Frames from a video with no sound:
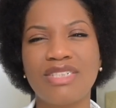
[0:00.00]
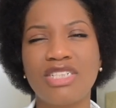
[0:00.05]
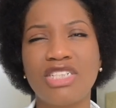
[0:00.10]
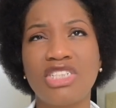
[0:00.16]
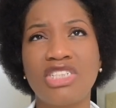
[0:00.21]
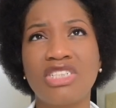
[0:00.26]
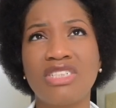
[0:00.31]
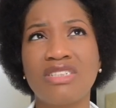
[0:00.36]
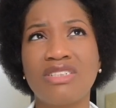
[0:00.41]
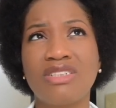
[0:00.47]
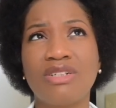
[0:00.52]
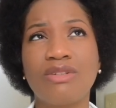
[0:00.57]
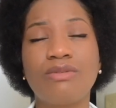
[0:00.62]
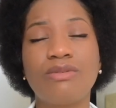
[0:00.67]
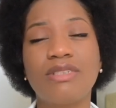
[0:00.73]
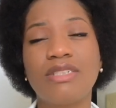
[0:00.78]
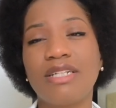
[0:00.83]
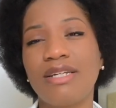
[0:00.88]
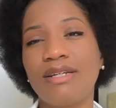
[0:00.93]
Is just go
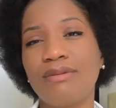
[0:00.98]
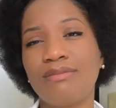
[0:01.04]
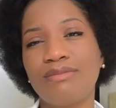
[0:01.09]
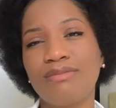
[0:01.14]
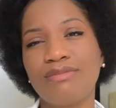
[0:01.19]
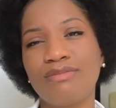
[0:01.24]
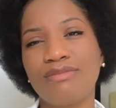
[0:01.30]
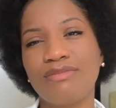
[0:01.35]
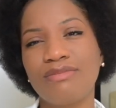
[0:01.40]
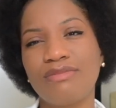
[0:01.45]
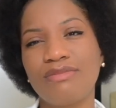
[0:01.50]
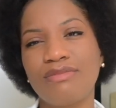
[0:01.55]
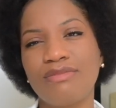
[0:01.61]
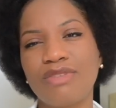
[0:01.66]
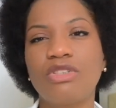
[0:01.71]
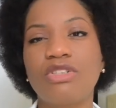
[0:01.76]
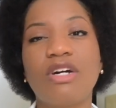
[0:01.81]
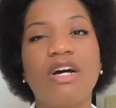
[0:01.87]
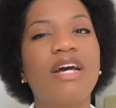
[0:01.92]
to him.
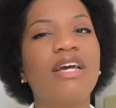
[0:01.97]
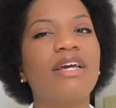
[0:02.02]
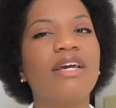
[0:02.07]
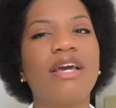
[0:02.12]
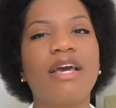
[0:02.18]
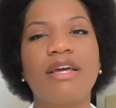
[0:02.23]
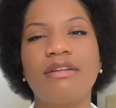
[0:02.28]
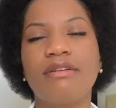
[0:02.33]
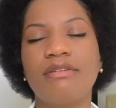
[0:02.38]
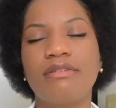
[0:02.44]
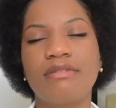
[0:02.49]
Try again